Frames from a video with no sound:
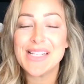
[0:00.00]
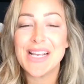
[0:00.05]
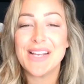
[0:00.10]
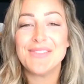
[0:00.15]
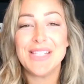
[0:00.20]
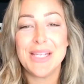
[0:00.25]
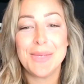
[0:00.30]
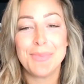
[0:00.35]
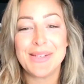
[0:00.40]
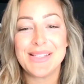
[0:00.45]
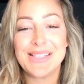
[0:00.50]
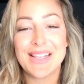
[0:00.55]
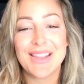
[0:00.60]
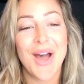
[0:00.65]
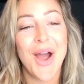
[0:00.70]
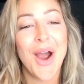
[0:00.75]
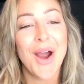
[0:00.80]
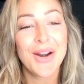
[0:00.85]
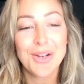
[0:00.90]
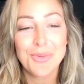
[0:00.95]
we dive deep
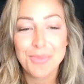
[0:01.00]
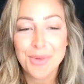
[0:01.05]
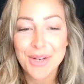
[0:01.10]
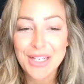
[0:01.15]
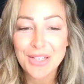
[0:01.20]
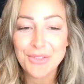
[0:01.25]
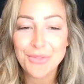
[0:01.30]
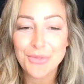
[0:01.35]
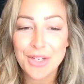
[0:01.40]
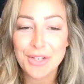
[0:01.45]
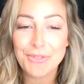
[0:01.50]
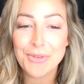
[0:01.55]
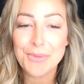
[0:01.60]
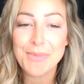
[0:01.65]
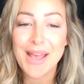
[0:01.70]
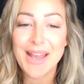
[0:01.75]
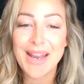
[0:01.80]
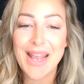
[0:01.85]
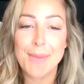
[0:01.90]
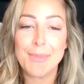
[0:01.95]
into the art of breaking free
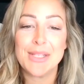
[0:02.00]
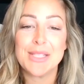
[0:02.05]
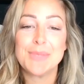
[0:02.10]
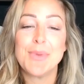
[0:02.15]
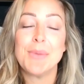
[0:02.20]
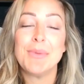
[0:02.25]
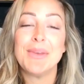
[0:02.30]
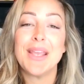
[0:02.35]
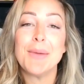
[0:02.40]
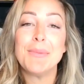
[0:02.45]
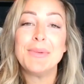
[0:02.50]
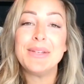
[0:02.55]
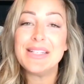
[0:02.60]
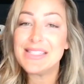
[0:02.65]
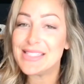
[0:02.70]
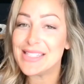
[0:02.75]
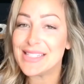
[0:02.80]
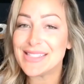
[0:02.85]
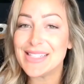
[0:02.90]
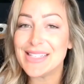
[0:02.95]
from bad habits by
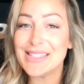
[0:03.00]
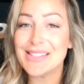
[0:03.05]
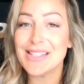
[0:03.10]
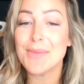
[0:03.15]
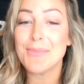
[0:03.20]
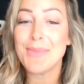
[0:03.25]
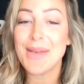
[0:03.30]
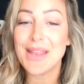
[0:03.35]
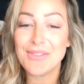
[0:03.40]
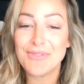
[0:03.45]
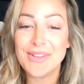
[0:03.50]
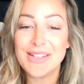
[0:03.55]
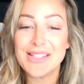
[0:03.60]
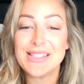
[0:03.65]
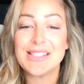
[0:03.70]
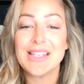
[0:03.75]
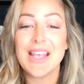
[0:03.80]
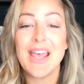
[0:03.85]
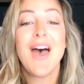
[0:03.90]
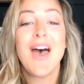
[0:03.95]
becoming addicted to the
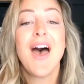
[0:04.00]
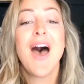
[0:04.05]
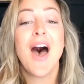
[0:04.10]
benefits